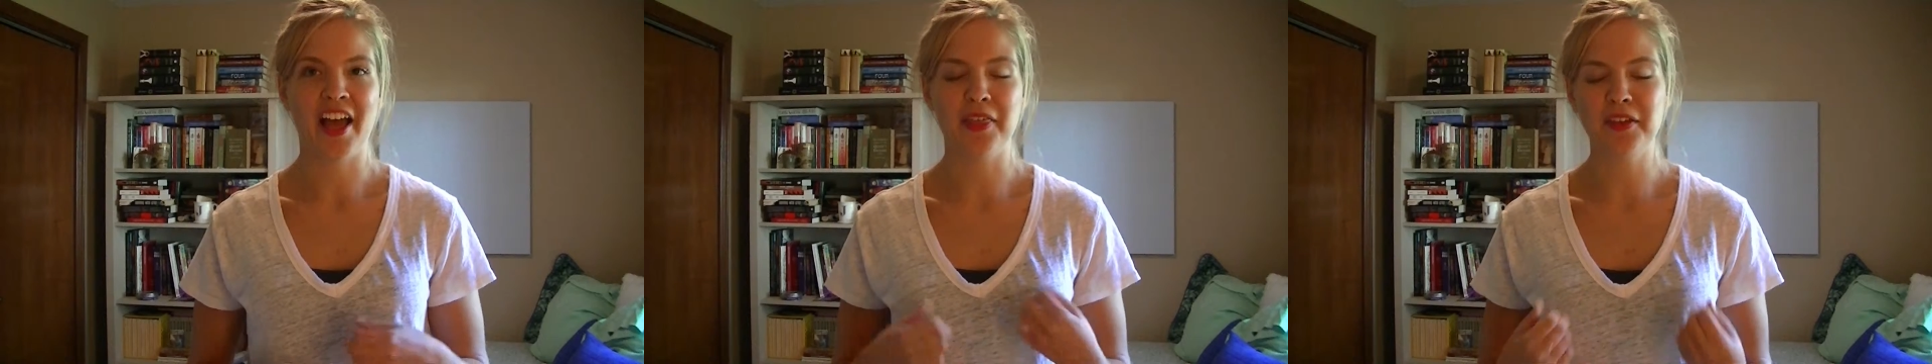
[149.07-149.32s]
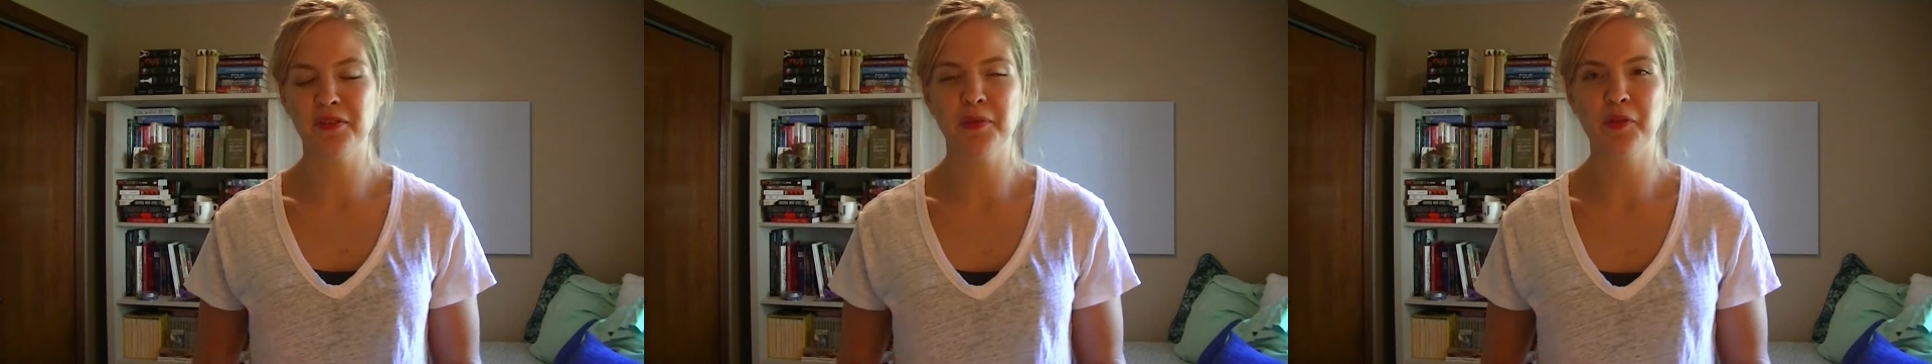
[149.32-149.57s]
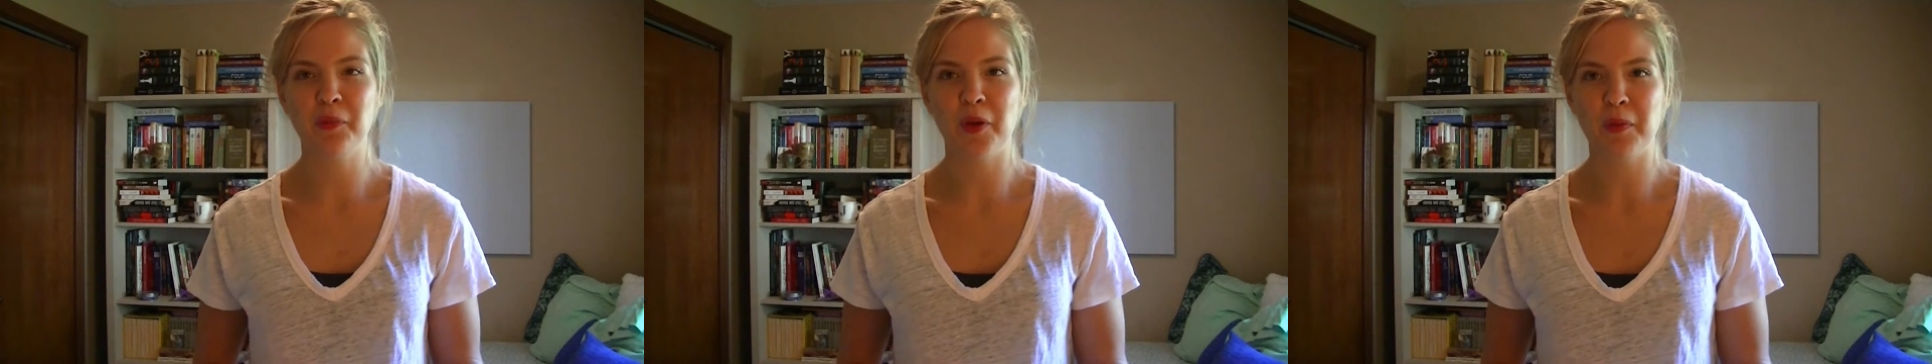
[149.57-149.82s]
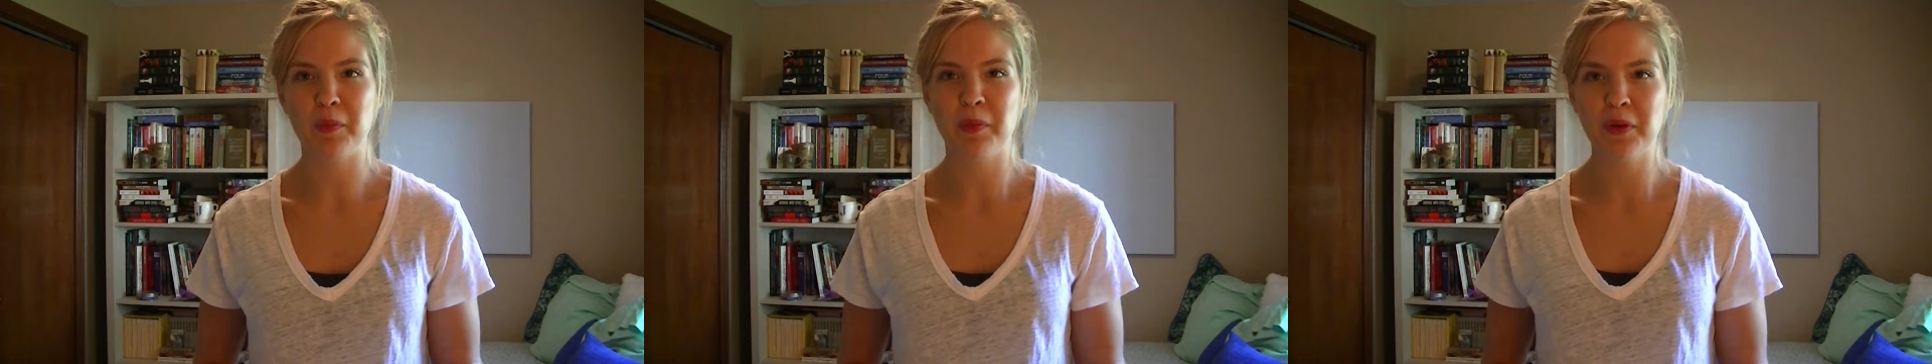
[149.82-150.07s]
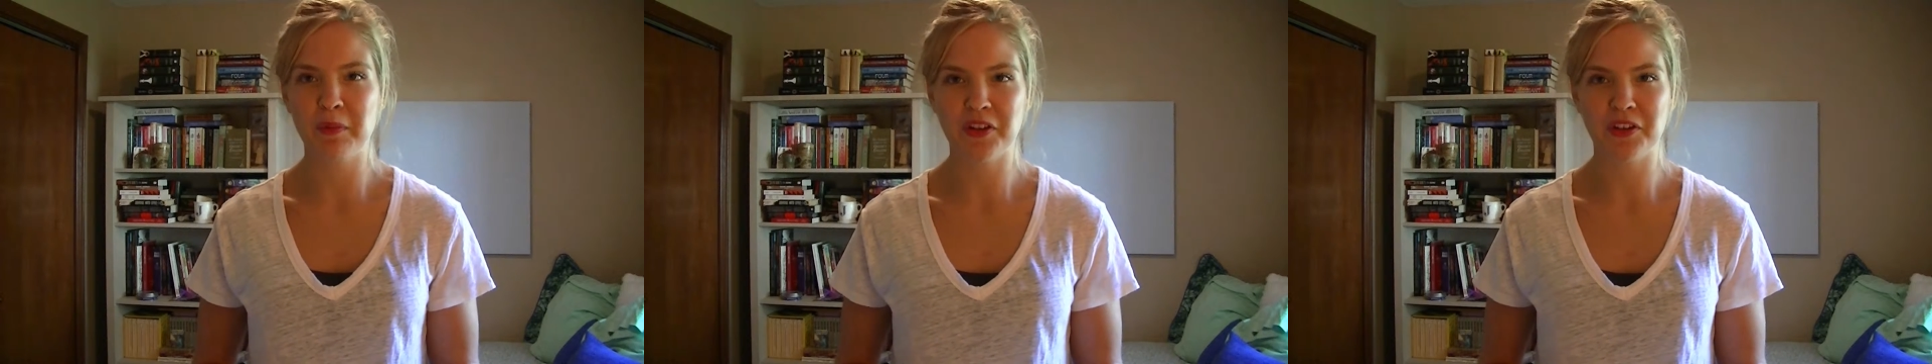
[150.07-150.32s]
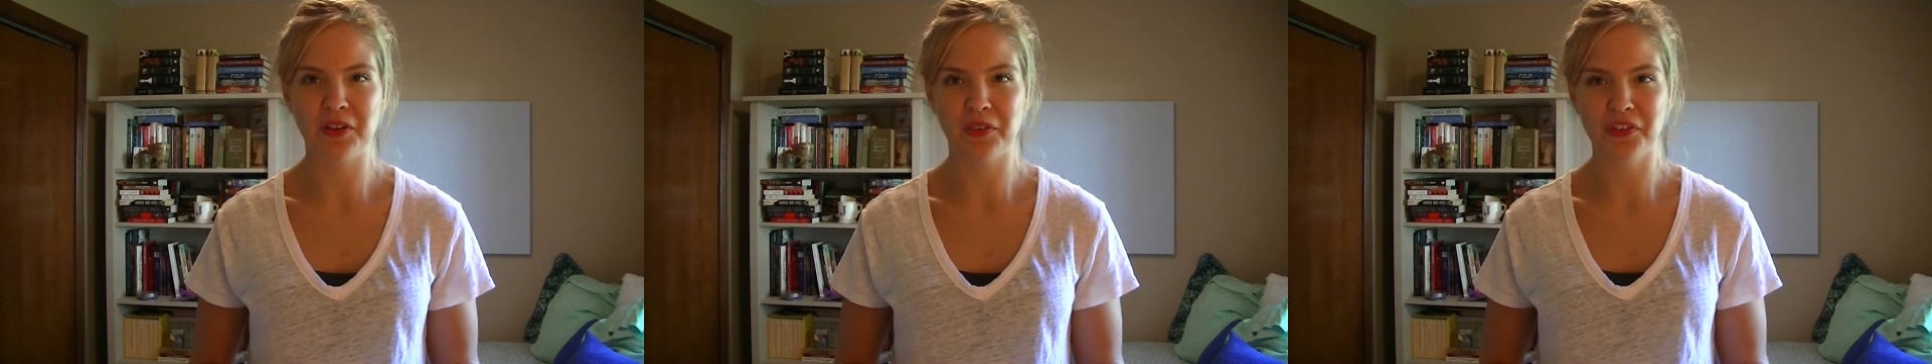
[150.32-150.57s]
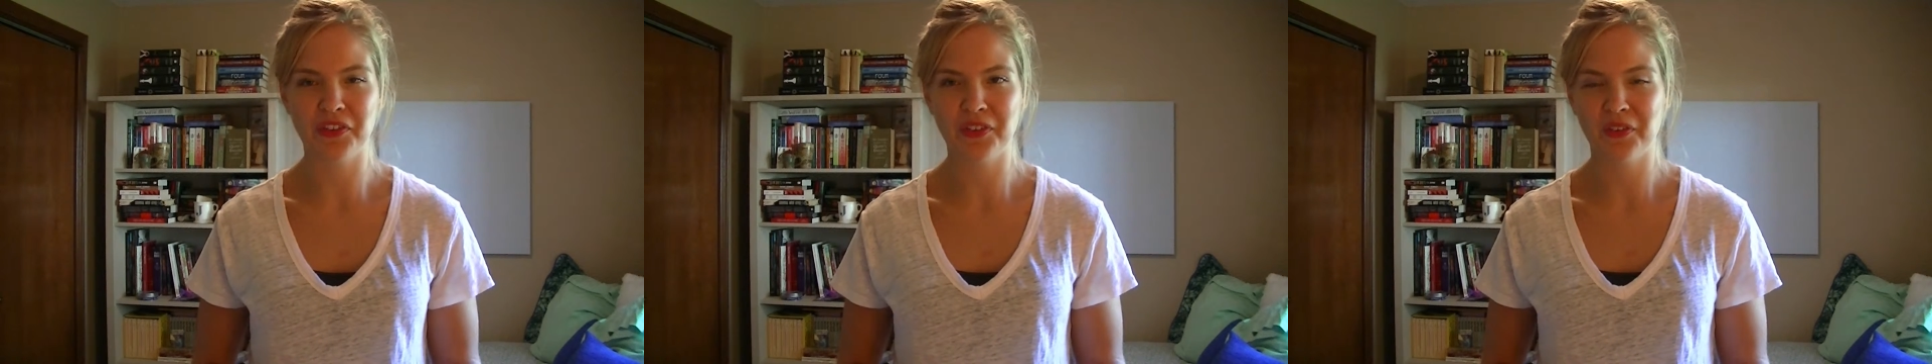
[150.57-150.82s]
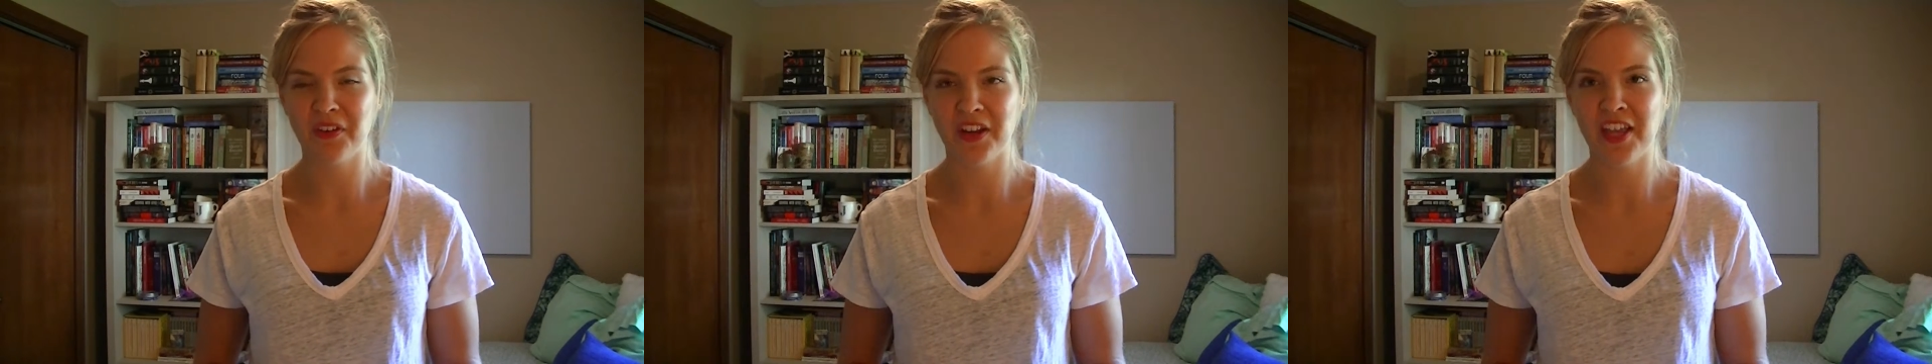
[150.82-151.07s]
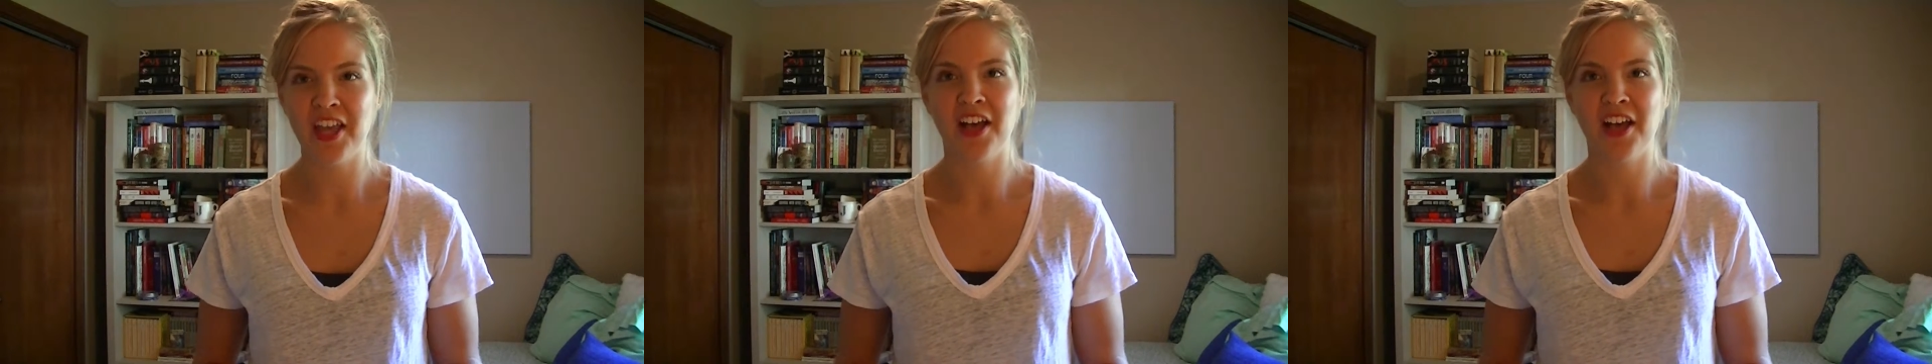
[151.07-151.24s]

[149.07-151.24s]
I think from this point we pretty much know the story.